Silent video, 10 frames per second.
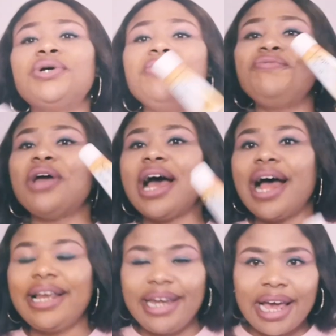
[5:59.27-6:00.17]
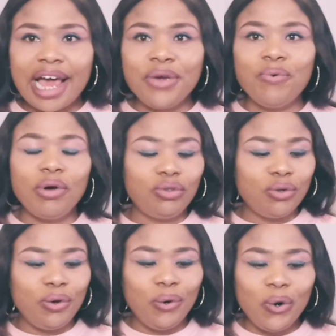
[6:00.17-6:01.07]
So if you're out there and you want
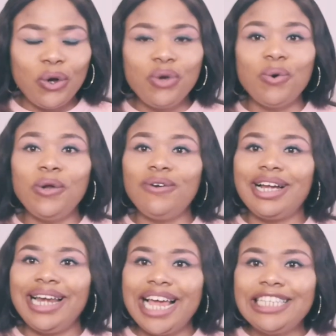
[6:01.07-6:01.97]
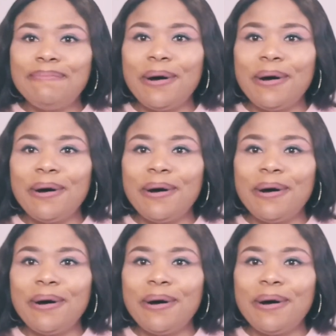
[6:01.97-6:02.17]
to glow, you want to clear